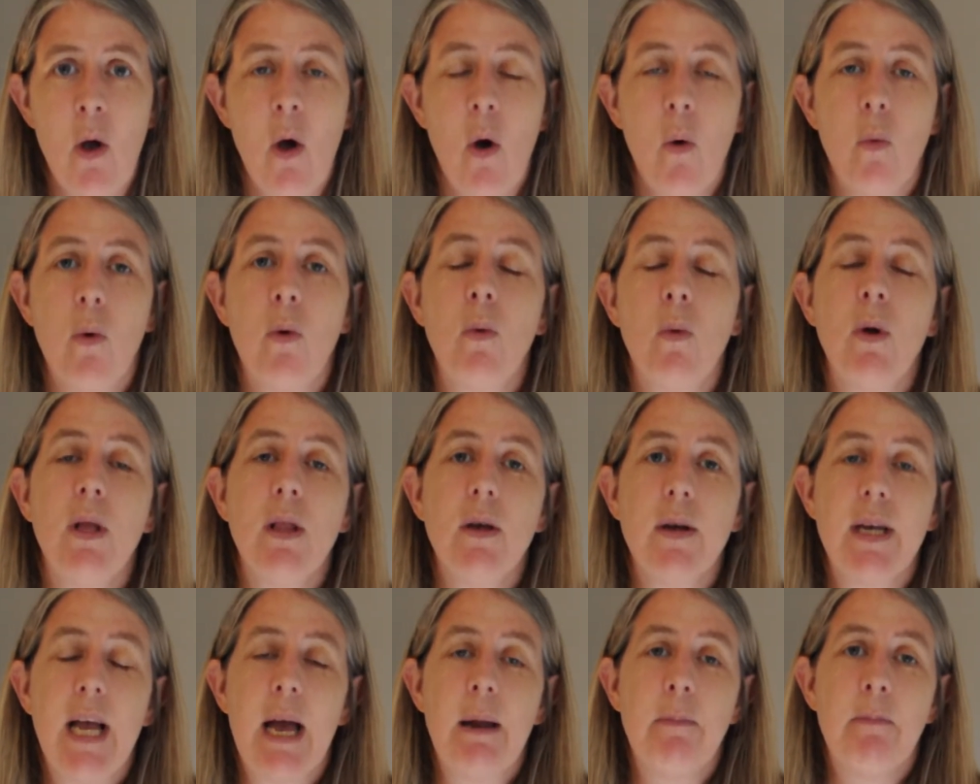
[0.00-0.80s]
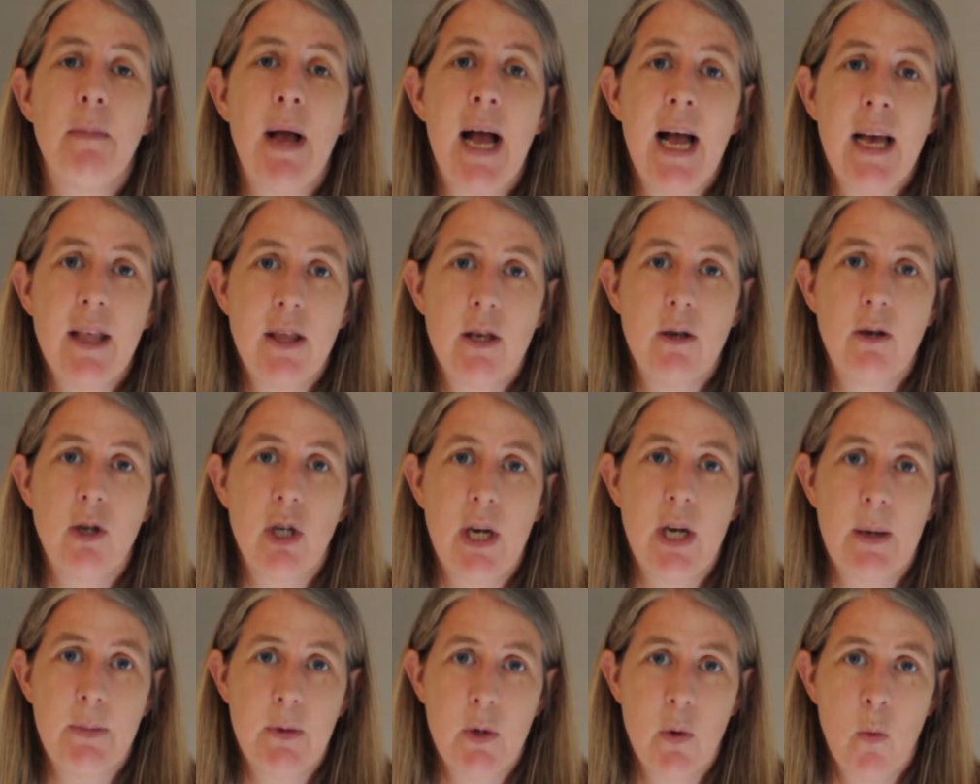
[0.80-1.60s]
When we look at Matthew
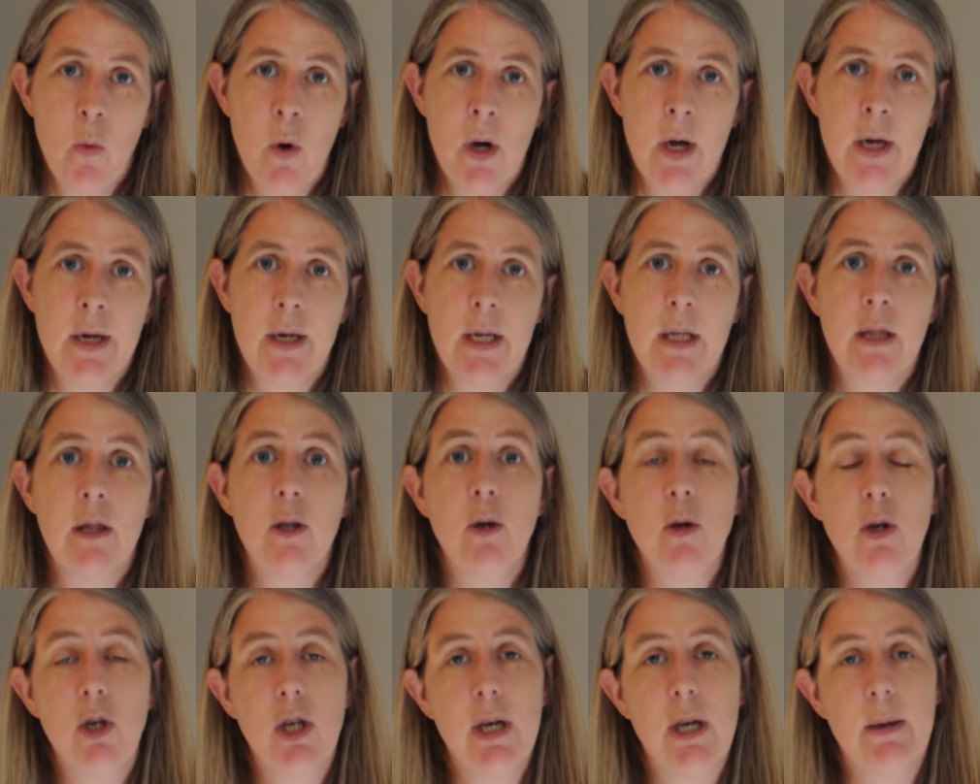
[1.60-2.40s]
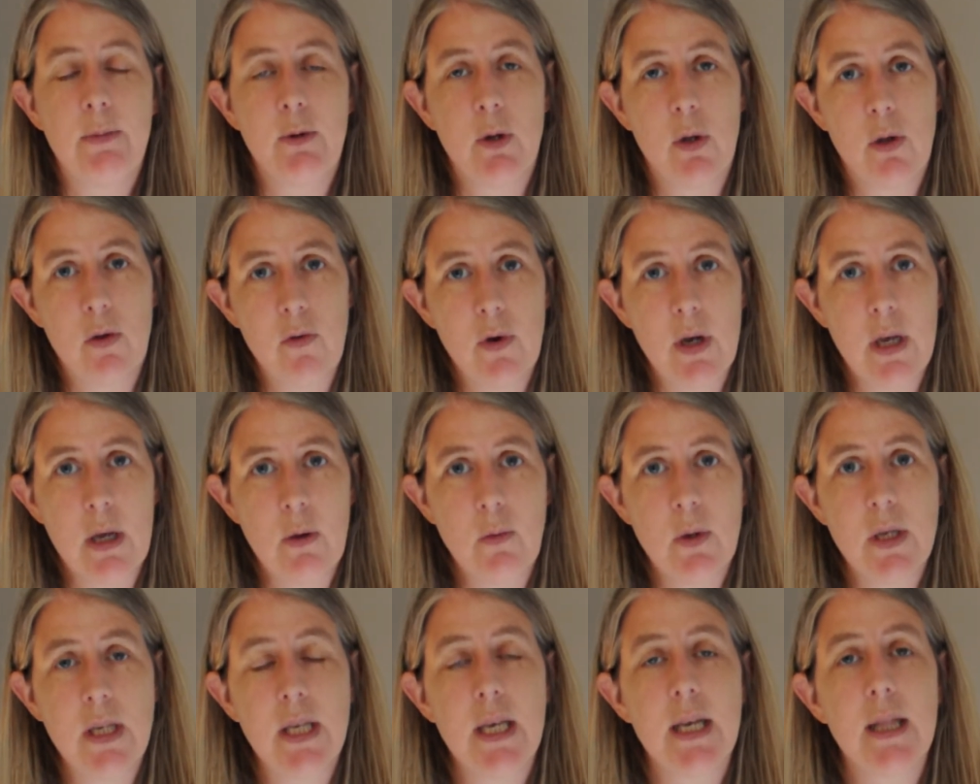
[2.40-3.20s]
chapter 1 and Luke chapter 3, we
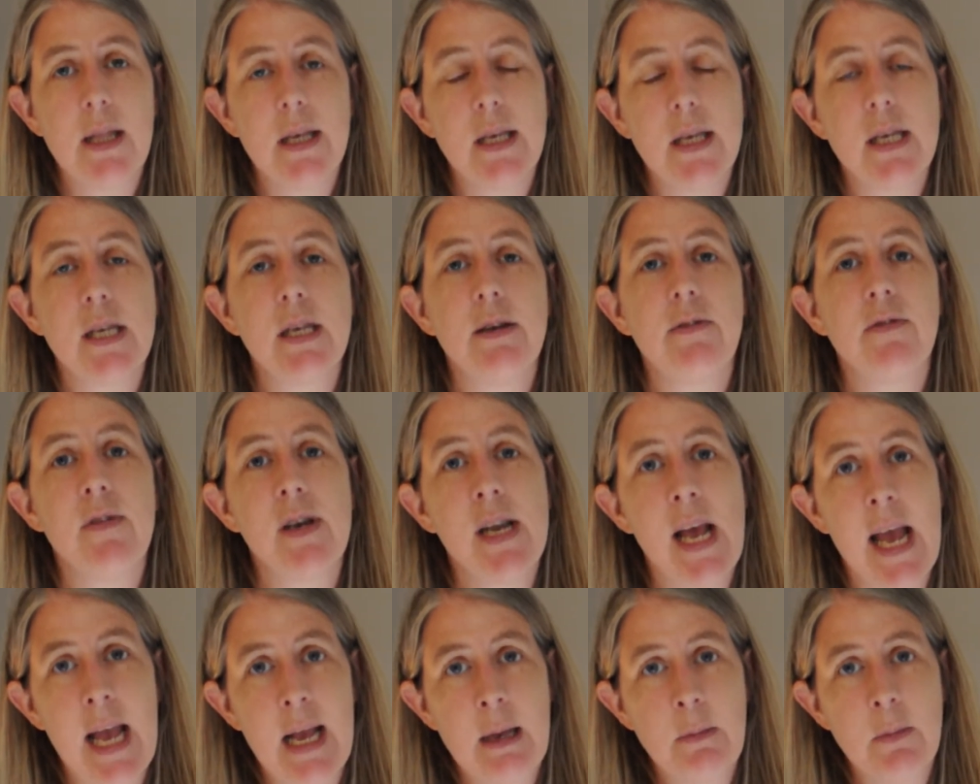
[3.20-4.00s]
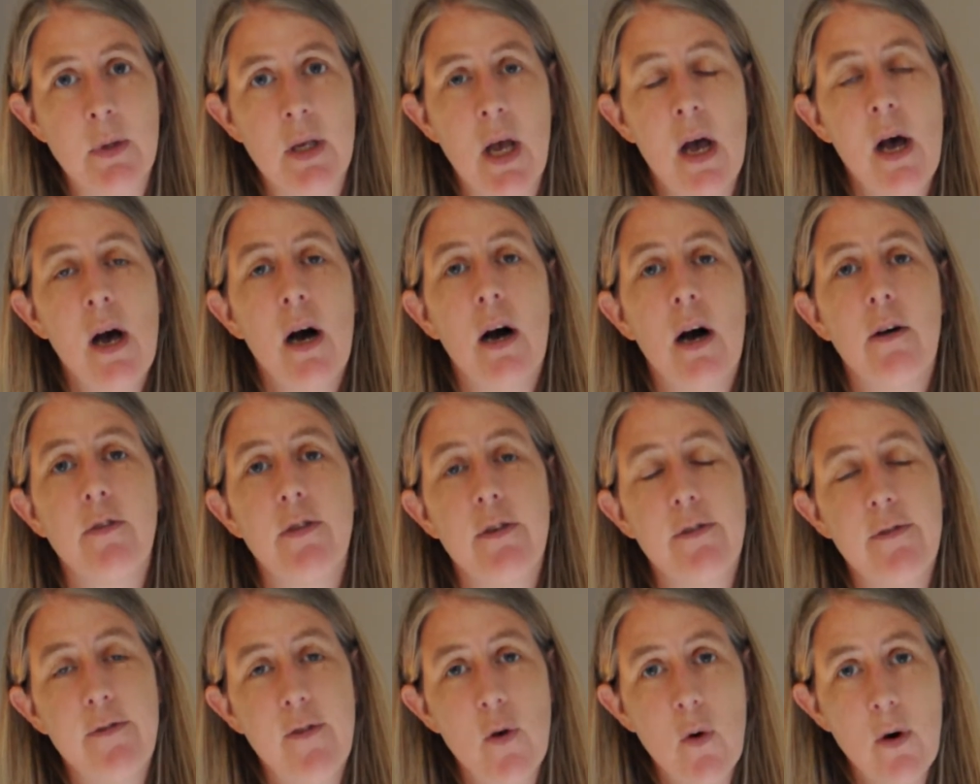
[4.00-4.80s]
see a list of names of the
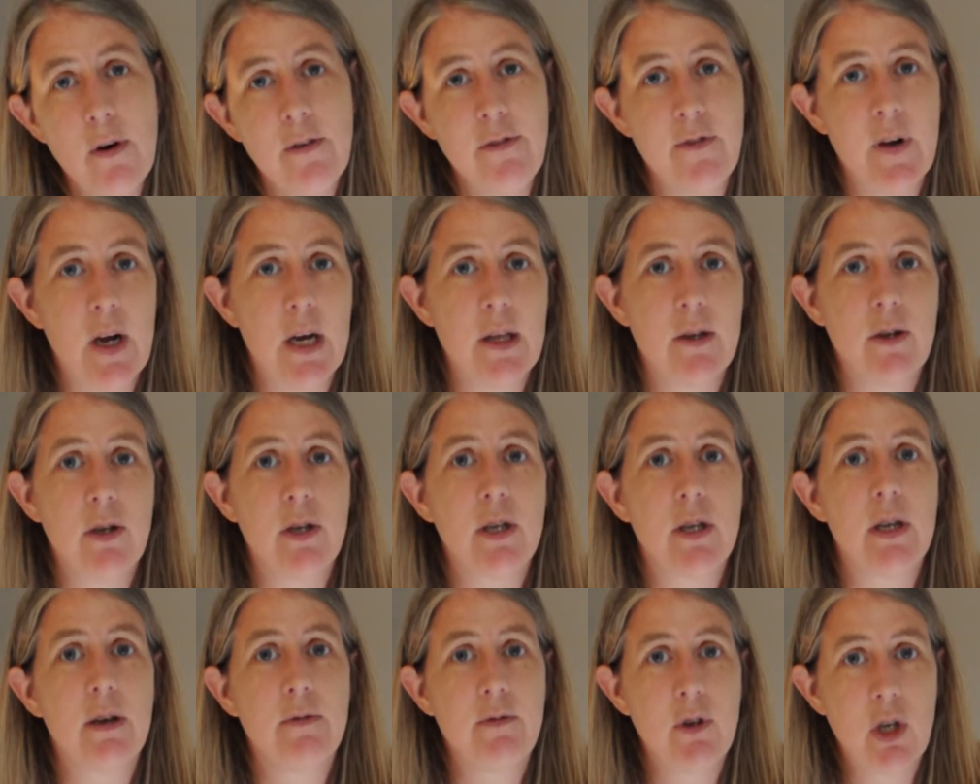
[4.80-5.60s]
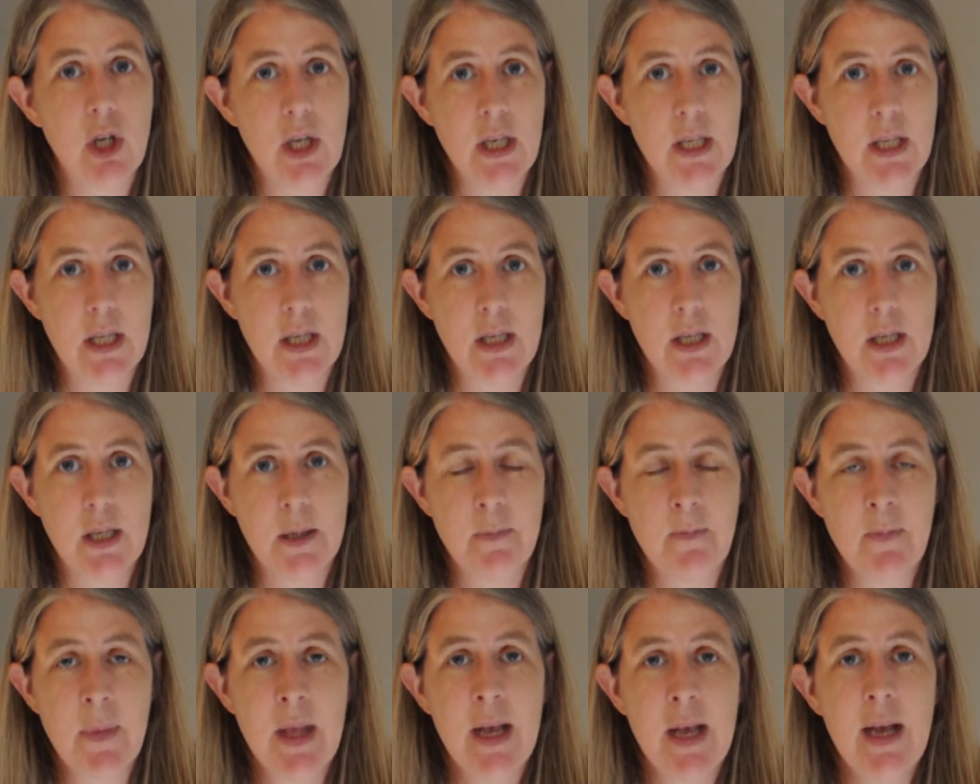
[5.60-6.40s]
forefathers of Jesus.
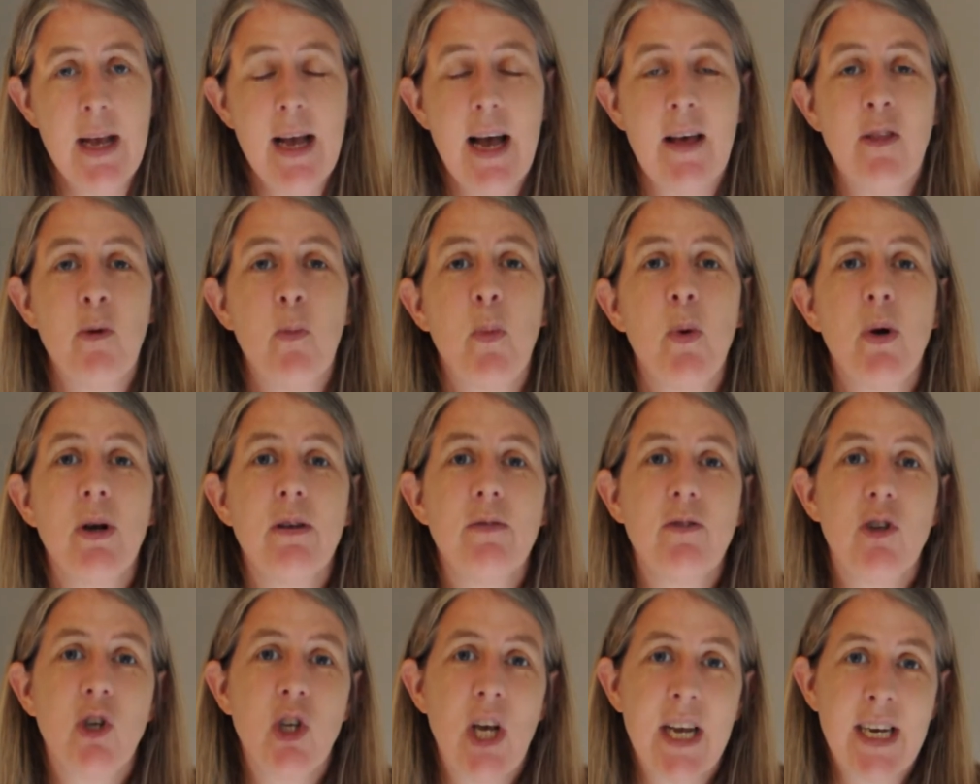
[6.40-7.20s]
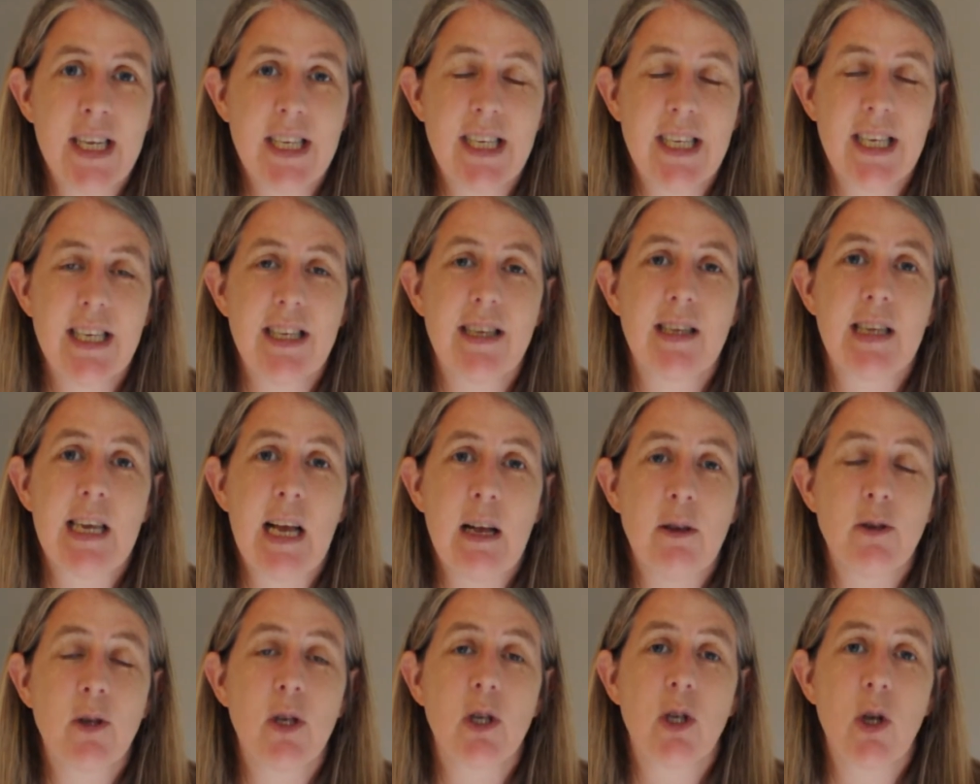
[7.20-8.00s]
And the book of Genesis
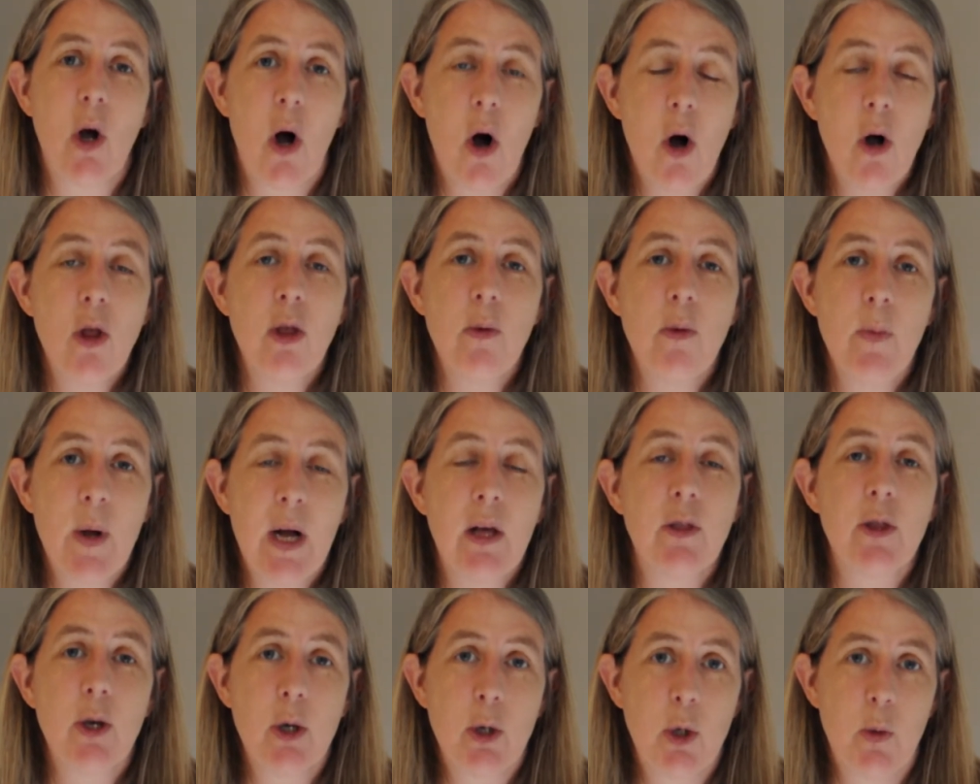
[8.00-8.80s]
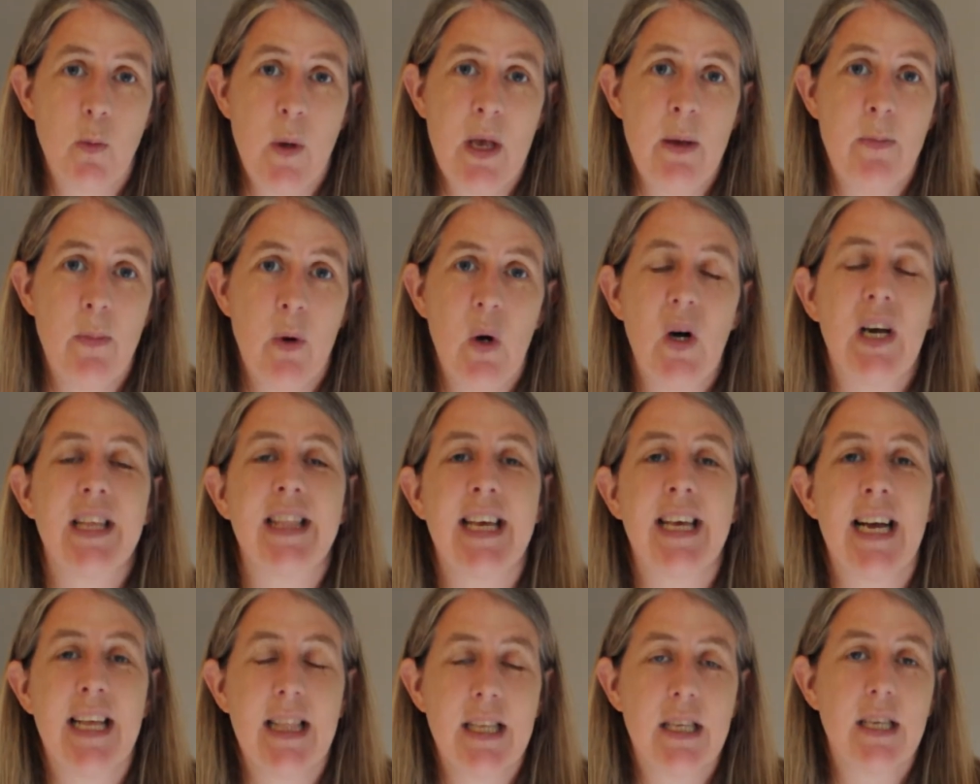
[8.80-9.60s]
tells us all about those people in
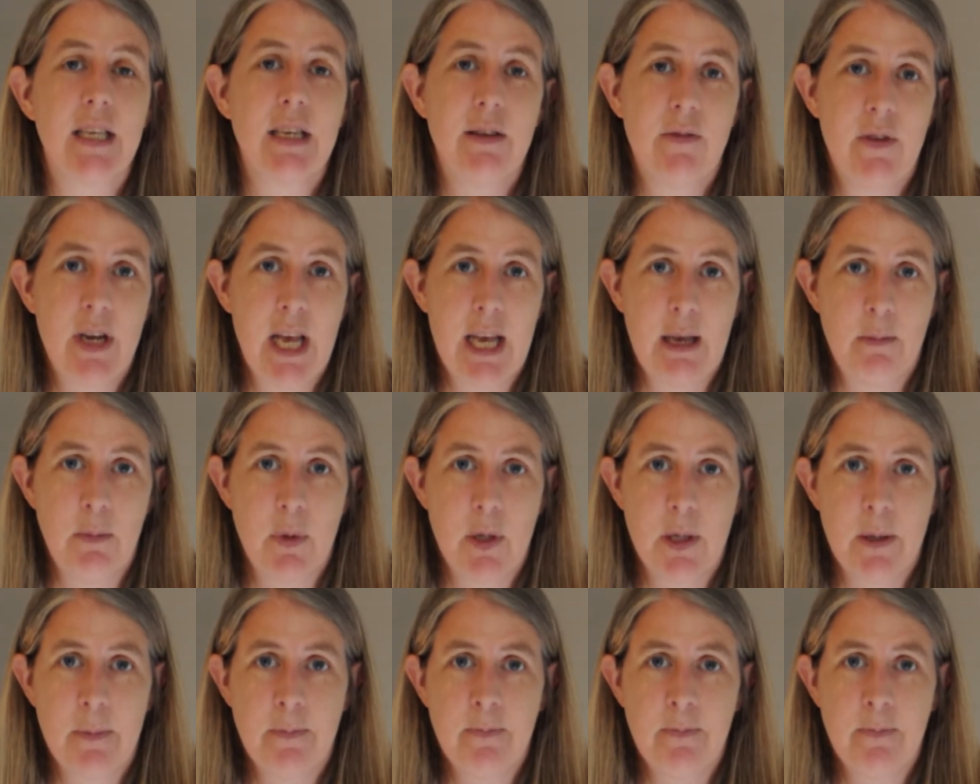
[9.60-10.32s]
that list of names.